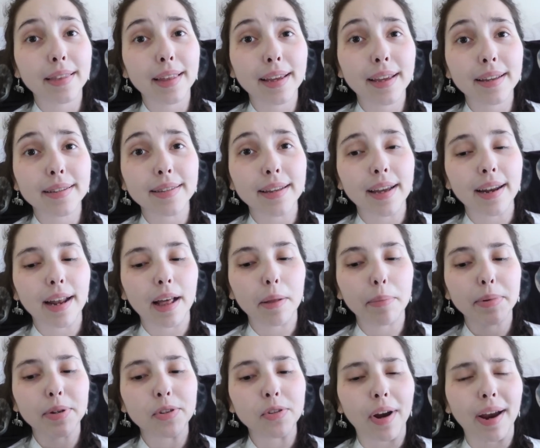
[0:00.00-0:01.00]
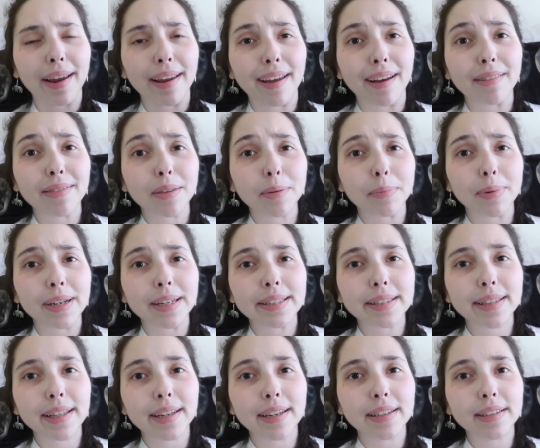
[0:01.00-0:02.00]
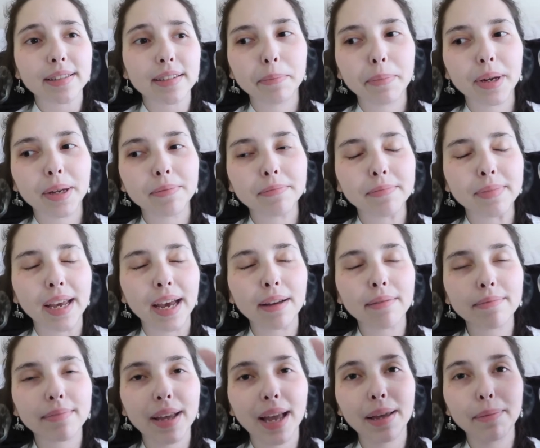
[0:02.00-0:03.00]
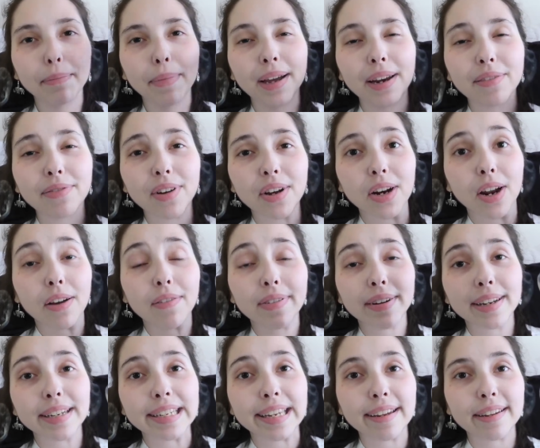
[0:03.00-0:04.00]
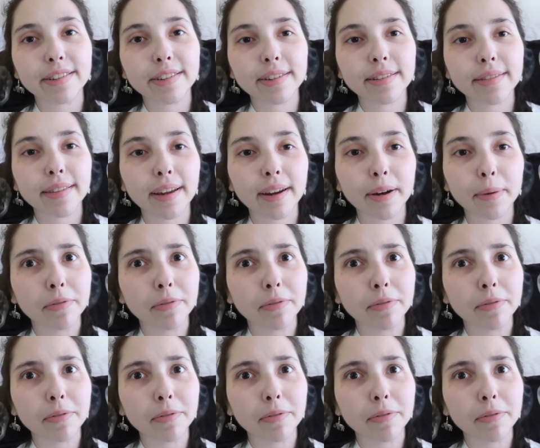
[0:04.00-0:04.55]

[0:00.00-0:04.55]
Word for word: Like I said, I'll be trying out the bracelet, but yeah, I might have gone off on a tangent there.